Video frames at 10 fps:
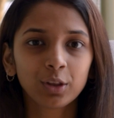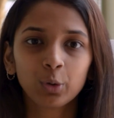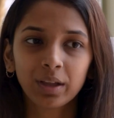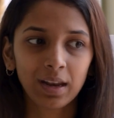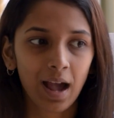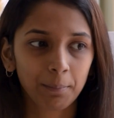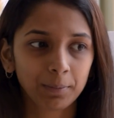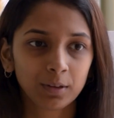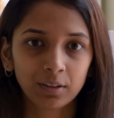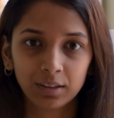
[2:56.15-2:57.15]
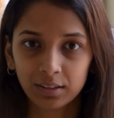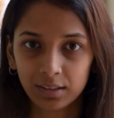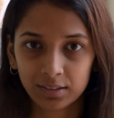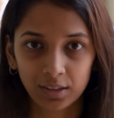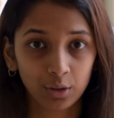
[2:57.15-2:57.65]
You can happen to read
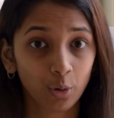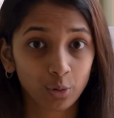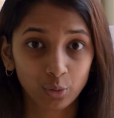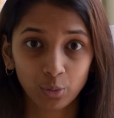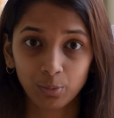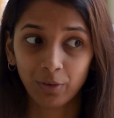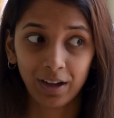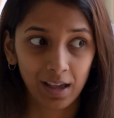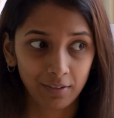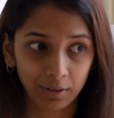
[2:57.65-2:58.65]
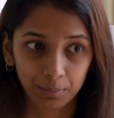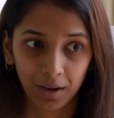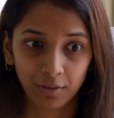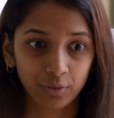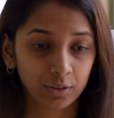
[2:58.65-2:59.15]
this in your room while having
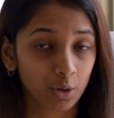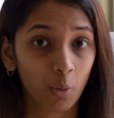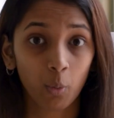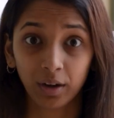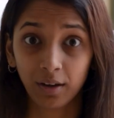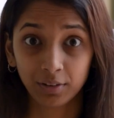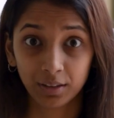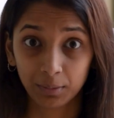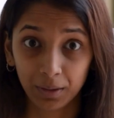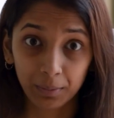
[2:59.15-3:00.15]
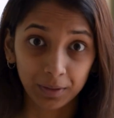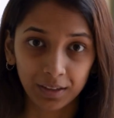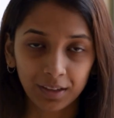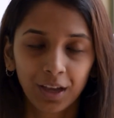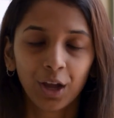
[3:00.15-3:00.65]
breakfast or whatever it may
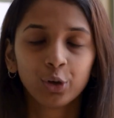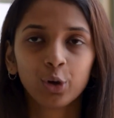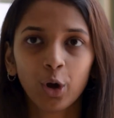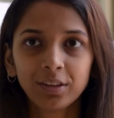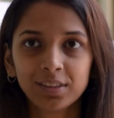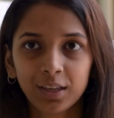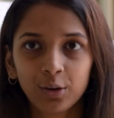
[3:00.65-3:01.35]
be. Do not set